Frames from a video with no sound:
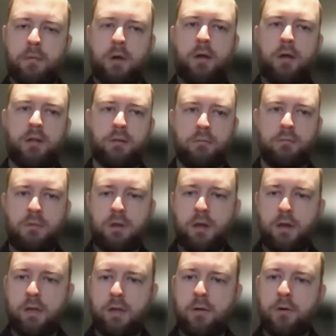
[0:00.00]
can
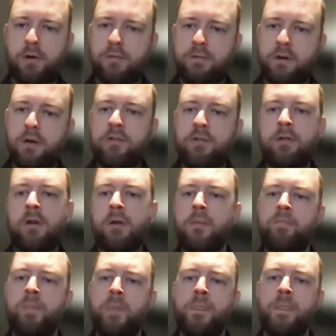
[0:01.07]
take that one first.
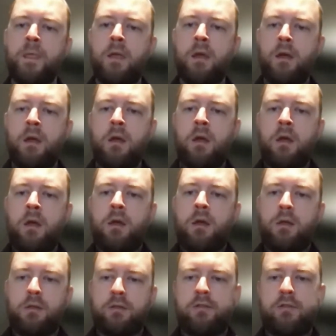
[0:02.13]

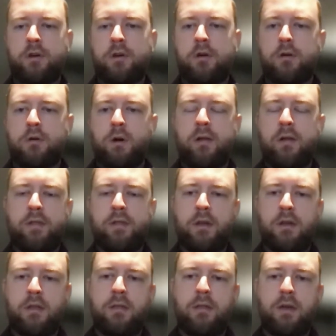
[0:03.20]
So I
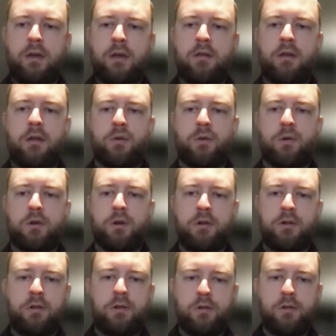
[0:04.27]
think that in order
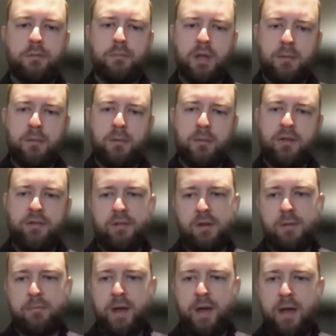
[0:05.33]
to minimize the
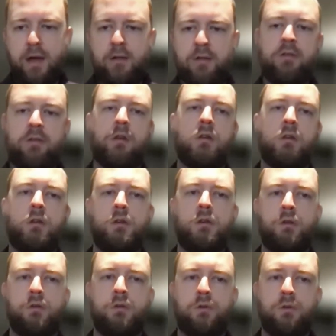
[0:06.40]
impact,
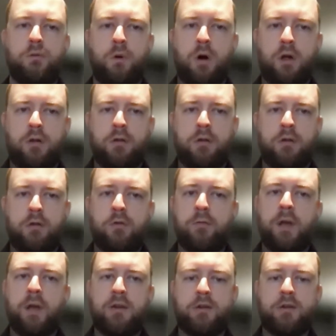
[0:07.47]
you want to
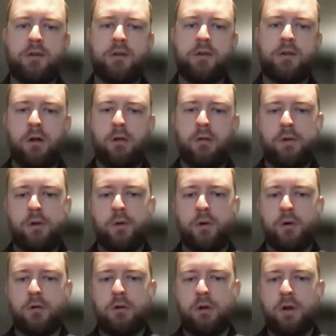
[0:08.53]
make sure that all of
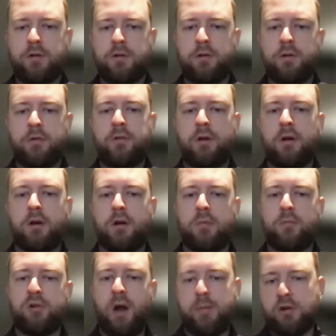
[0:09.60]
your credentials are
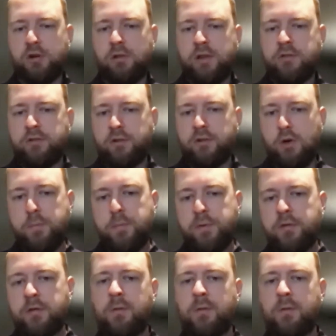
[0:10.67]
properly scoped,